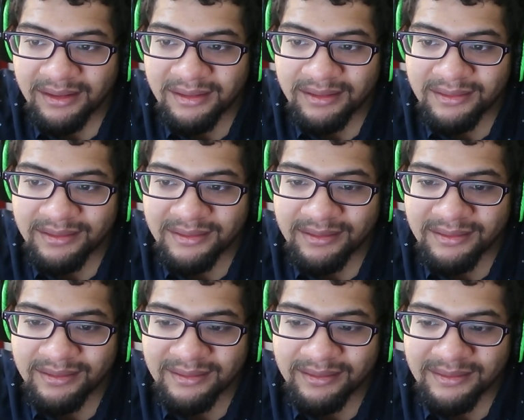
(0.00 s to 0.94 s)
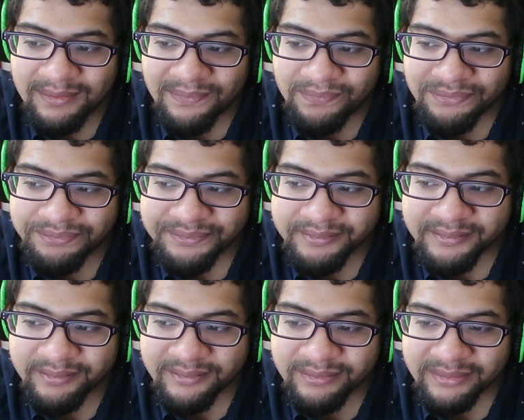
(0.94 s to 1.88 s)

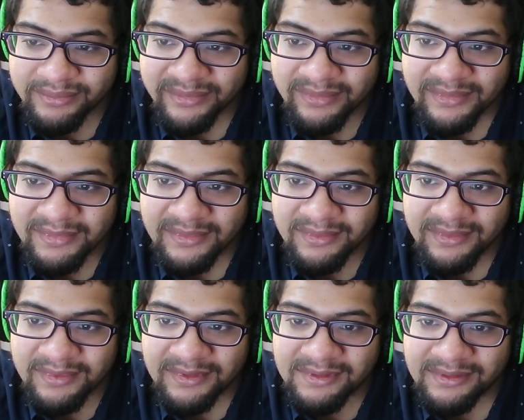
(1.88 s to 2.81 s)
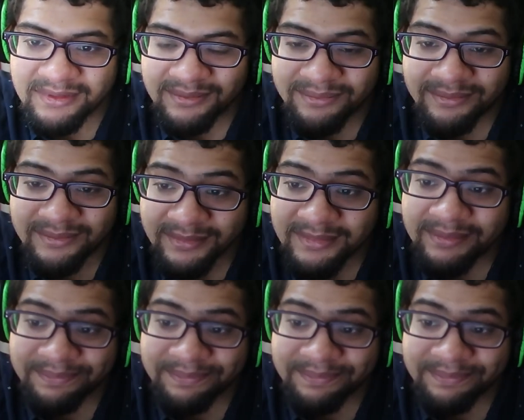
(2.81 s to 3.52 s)
No one is speaking in this clip.